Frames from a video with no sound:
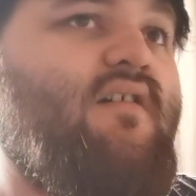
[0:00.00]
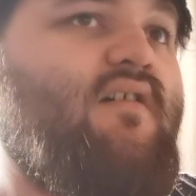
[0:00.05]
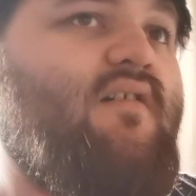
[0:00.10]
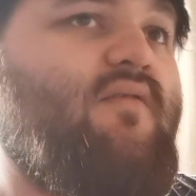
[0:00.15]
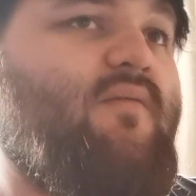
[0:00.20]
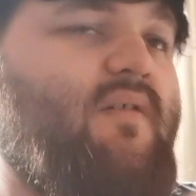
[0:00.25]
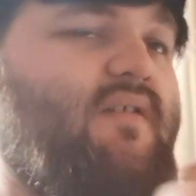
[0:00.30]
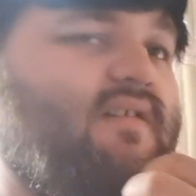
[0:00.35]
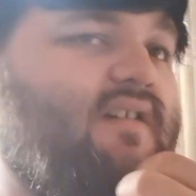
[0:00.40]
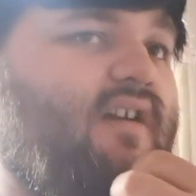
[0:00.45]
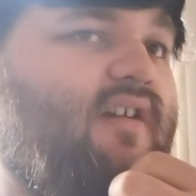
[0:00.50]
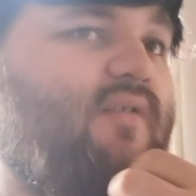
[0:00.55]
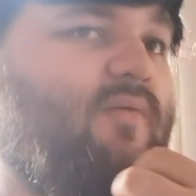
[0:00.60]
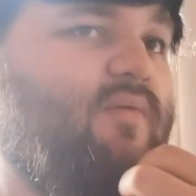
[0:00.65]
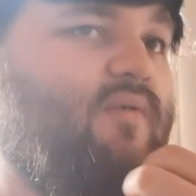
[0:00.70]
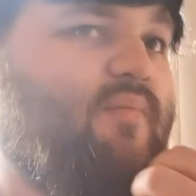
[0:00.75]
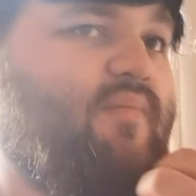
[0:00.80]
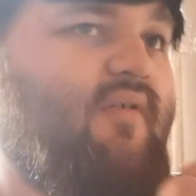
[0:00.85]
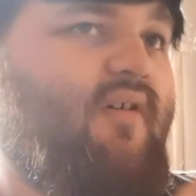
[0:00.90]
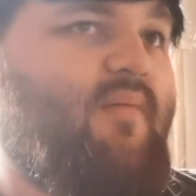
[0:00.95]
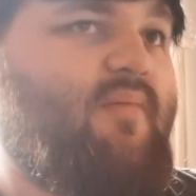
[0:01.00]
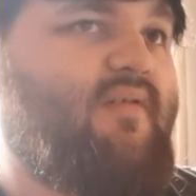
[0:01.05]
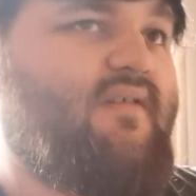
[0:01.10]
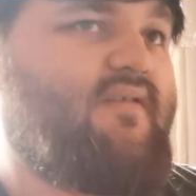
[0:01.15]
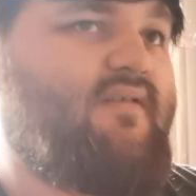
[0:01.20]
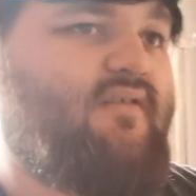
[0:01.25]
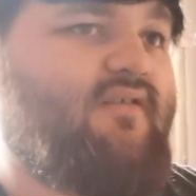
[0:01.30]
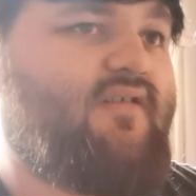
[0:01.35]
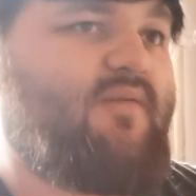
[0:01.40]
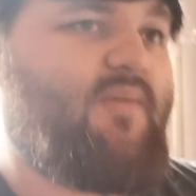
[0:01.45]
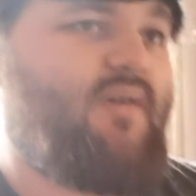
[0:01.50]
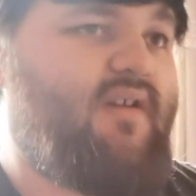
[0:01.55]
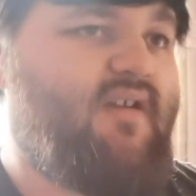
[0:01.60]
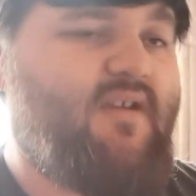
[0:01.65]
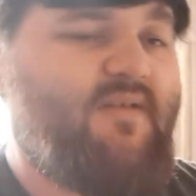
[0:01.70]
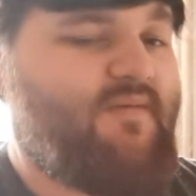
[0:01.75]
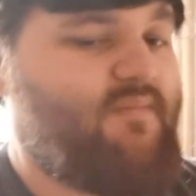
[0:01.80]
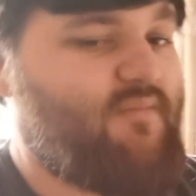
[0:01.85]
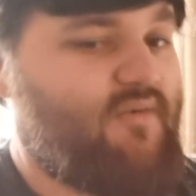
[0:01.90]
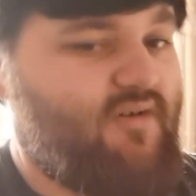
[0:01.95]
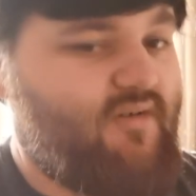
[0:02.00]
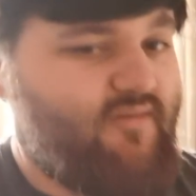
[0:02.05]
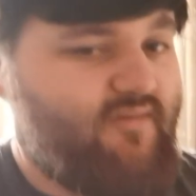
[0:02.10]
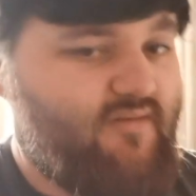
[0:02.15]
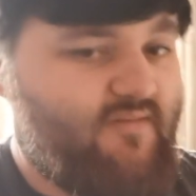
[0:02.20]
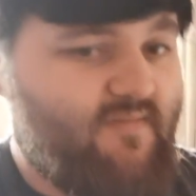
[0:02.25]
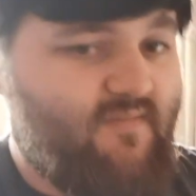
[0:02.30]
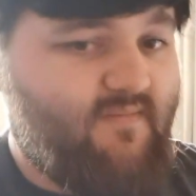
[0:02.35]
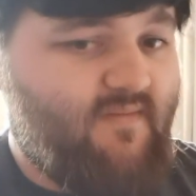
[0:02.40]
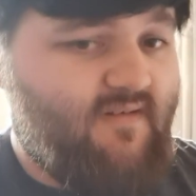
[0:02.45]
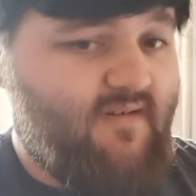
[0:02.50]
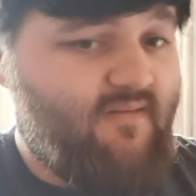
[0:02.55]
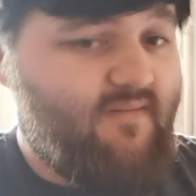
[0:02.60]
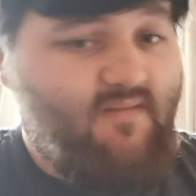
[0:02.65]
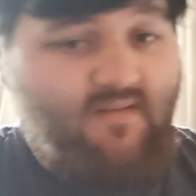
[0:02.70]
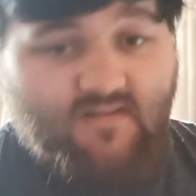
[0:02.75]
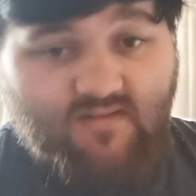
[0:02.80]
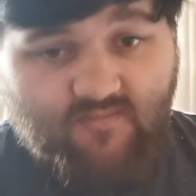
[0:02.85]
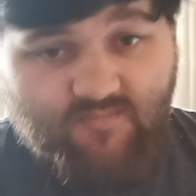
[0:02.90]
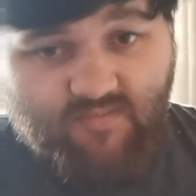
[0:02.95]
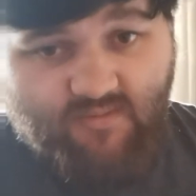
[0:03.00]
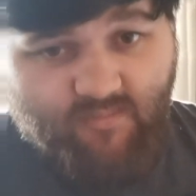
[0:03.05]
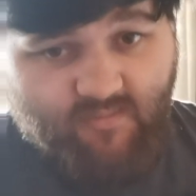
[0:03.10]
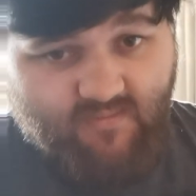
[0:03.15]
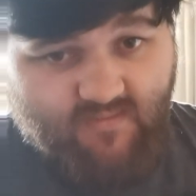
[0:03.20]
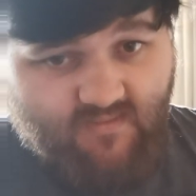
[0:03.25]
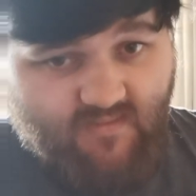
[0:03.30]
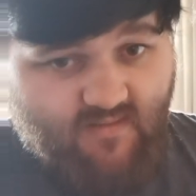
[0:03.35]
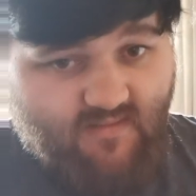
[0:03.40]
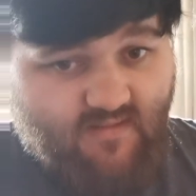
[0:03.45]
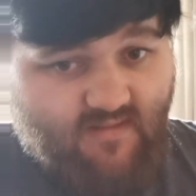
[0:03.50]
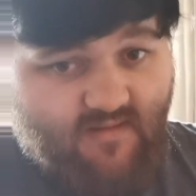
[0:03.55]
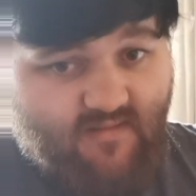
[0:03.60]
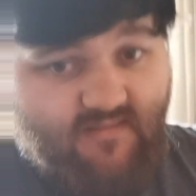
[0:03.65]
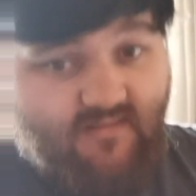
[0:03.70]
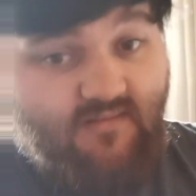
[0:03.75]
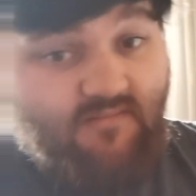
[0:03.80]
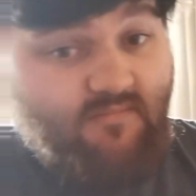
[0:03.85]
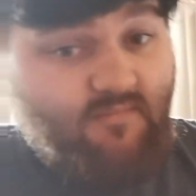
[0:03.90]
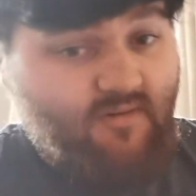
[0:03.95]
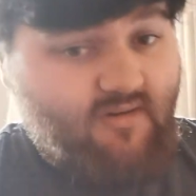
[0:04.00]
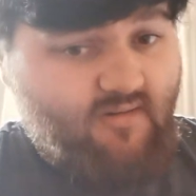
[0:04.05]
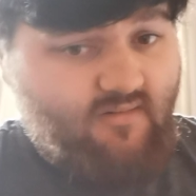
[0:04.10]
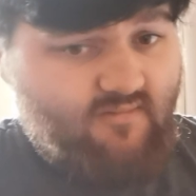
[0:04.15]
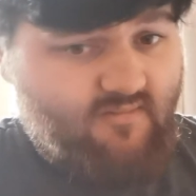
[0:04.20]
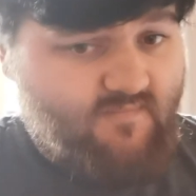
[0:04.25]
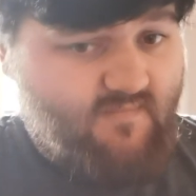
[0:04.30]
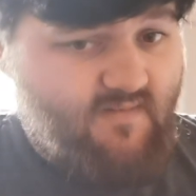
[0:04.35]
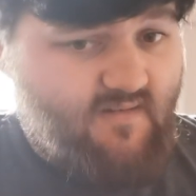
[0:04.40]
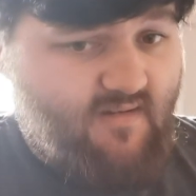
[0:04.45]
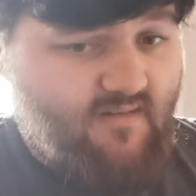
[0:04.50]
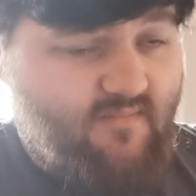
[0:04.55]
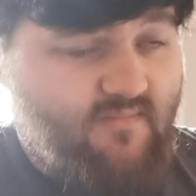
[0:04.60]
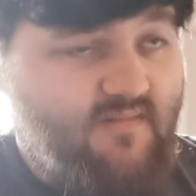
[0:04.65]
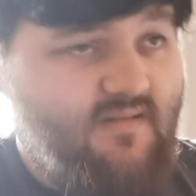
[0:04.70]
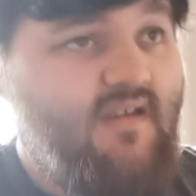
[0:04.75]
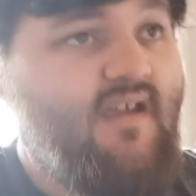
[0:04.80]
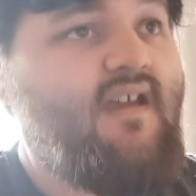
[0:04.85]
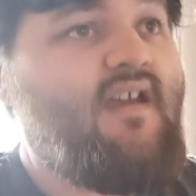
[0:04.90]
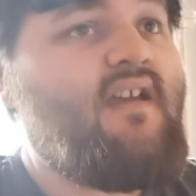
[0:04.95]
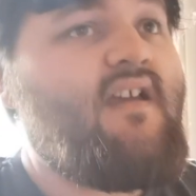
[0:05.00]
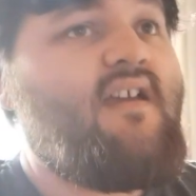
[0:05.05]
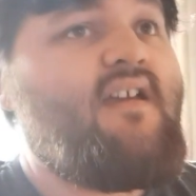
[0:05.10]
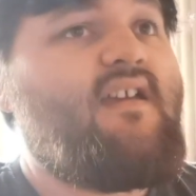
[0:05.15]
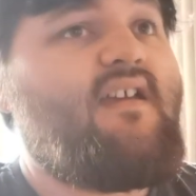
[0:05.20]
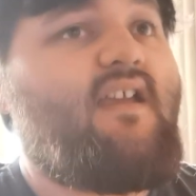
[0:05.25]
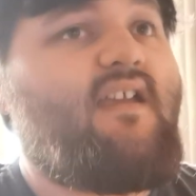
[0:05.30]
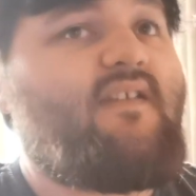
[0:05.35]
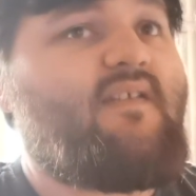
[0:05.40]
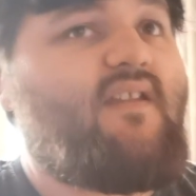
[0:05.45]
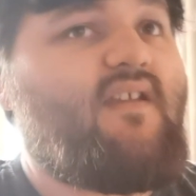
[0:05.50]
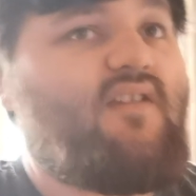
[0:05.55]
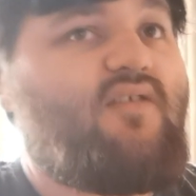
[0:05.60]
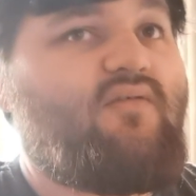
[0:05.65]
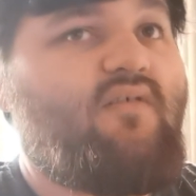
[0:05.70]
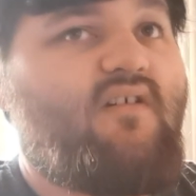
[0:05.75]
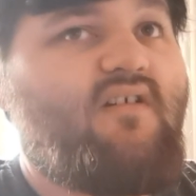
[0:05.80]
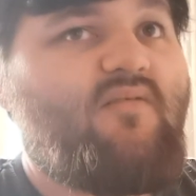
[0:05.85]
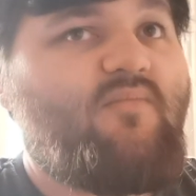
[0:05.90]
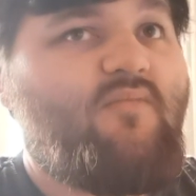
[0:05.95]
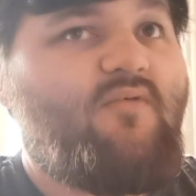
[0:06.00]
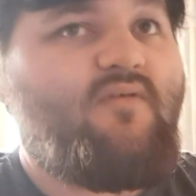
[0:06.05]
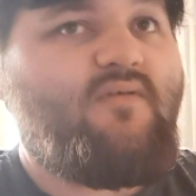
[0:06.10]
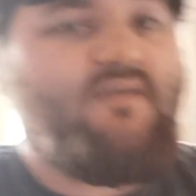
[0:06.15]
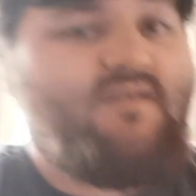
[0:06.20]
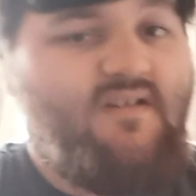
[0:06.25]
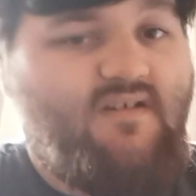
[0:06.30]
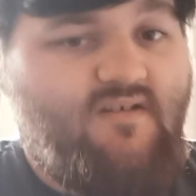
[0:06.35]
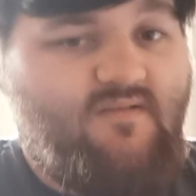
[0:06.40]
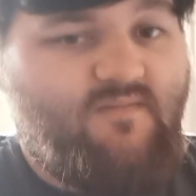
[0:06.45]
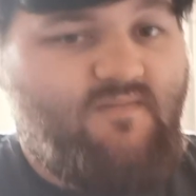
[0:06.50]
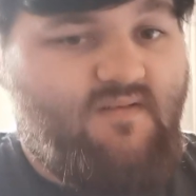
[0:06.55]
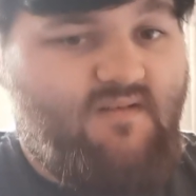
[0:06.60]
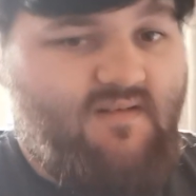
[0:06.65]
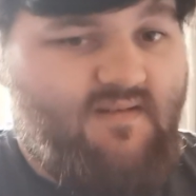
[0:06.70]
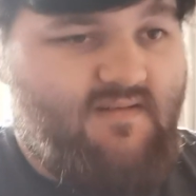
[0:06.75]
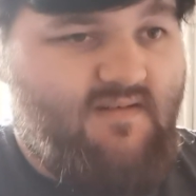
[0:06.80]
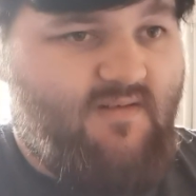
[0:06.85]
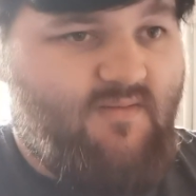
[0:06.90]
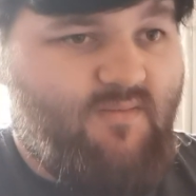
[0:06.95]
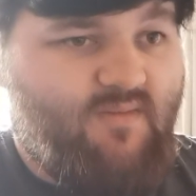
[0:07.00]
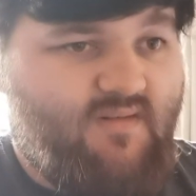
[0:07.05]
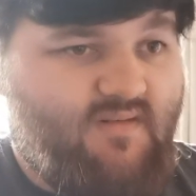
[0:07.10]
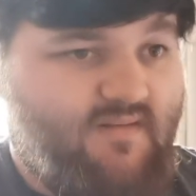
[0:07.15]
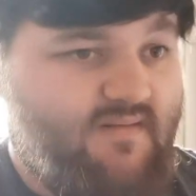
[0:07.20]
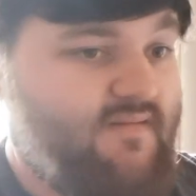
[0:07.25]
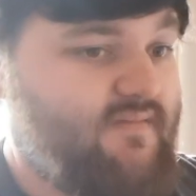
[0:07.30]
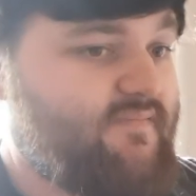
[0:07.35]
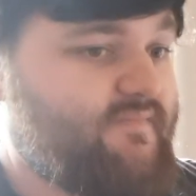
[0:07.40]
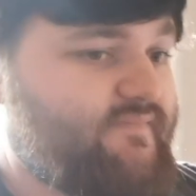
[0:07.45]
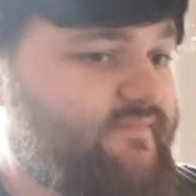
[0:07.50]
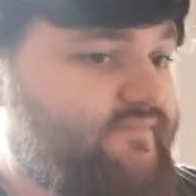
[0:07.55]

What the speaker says: which I will probably talk about even more in other videos, and you've probably seen it in some of my old videos, is the Dragon Ball Xenoverse series.